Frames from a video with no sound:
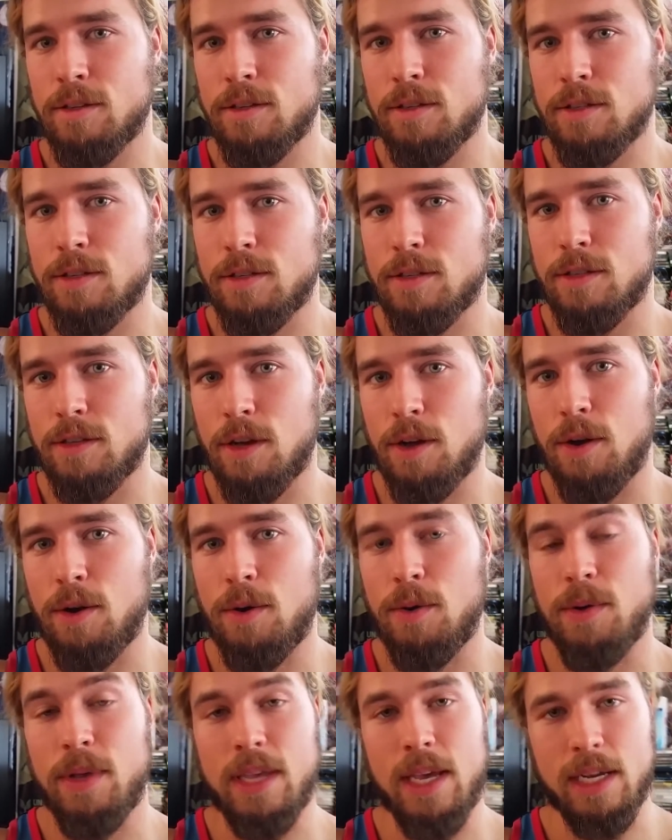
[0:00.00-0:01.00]

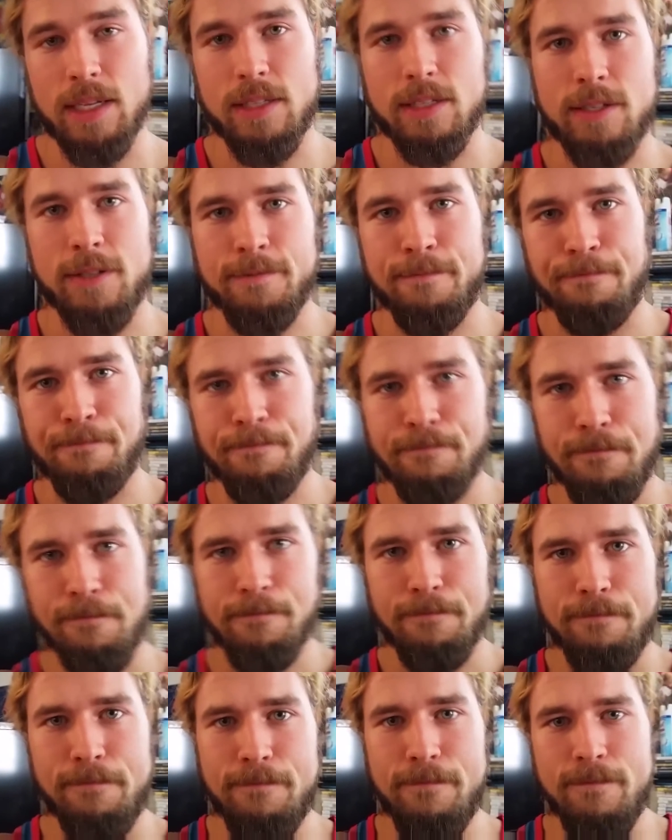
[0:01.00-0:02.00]
So yes.
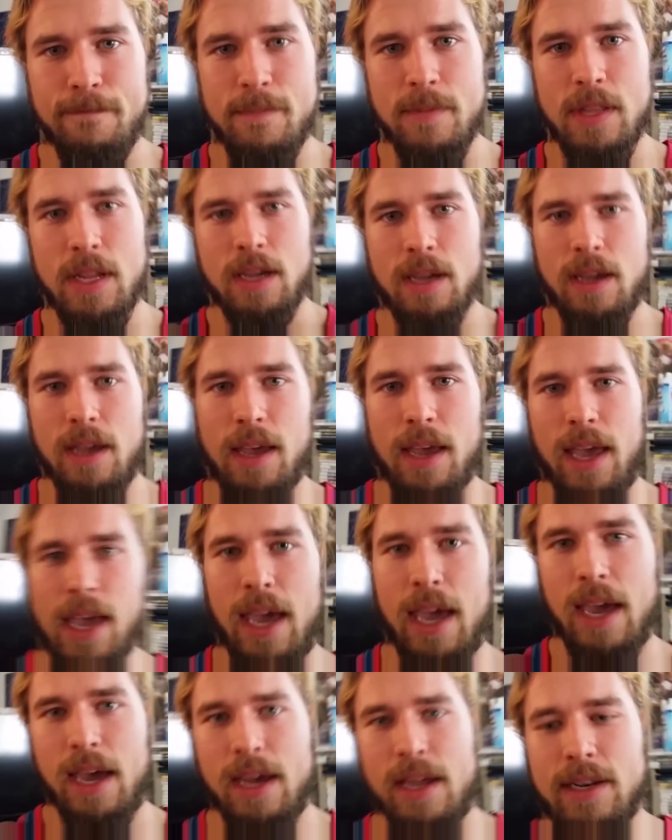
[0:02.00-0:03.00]

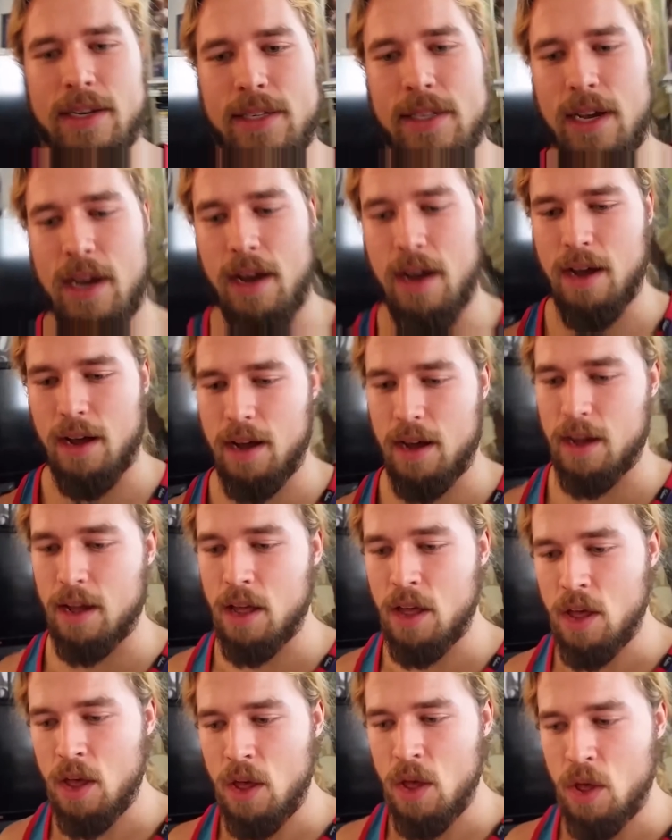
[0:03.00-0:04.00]
And the
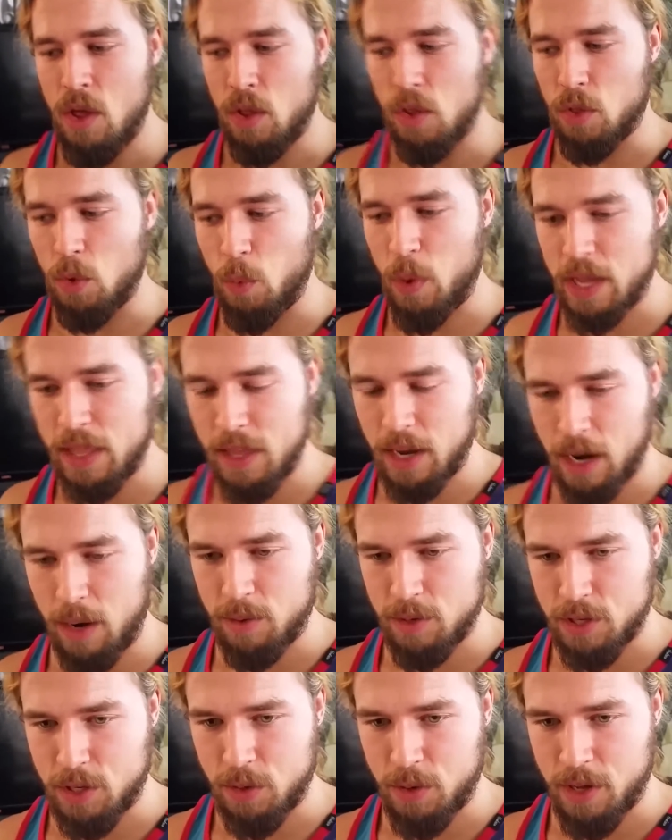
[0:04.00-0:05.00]
way that I
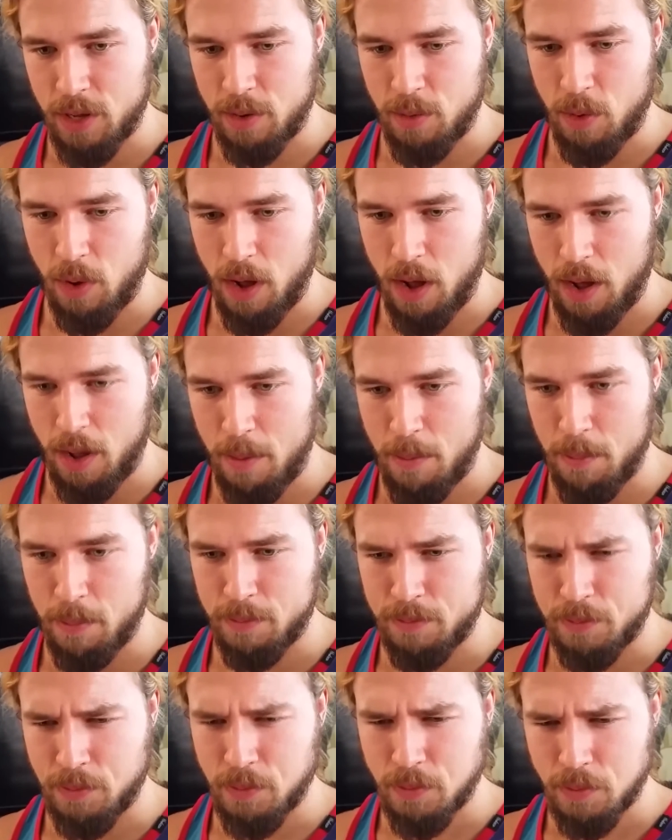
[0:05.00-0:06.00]
would do it,
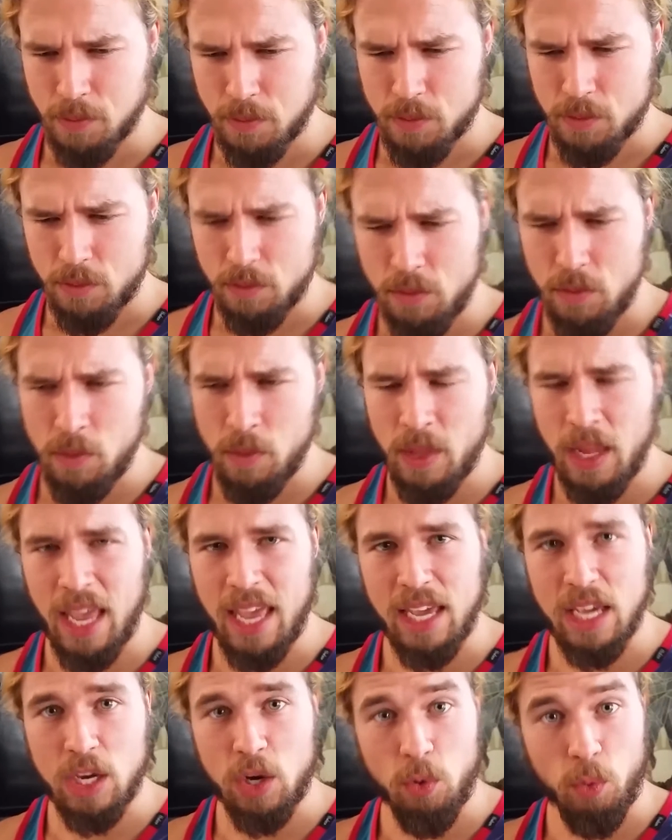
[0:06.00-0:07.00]

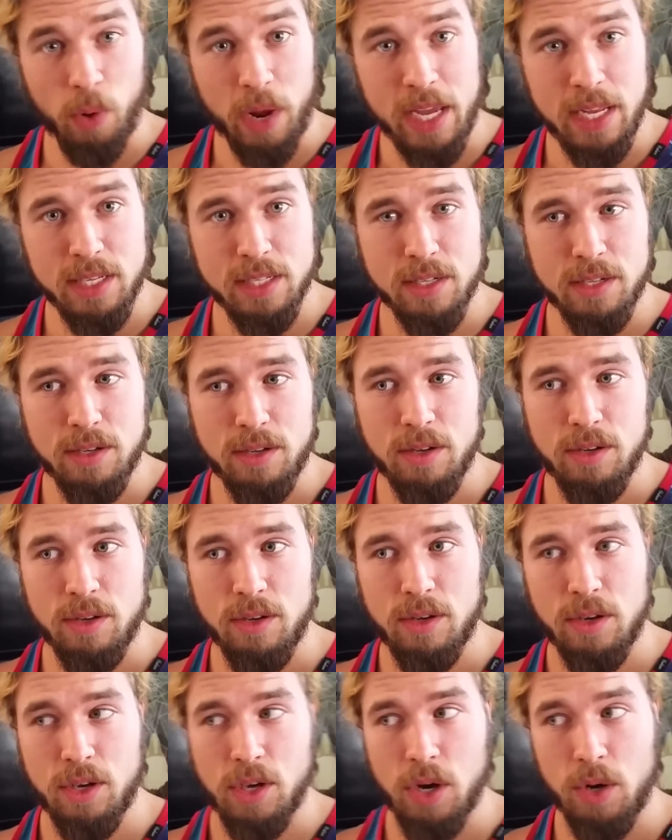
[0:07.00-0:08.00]
a great
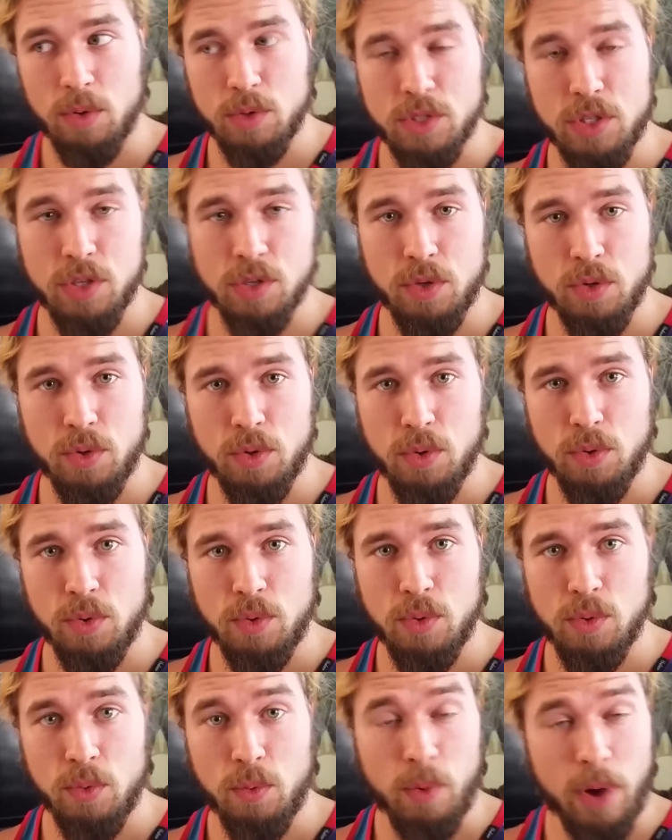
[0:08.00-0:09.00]

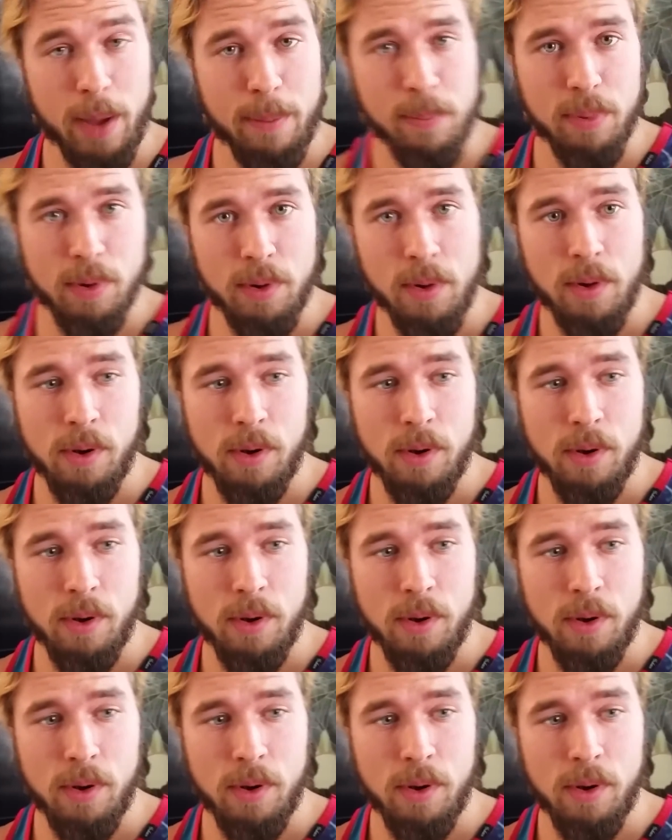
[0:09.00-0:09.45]
go-to rep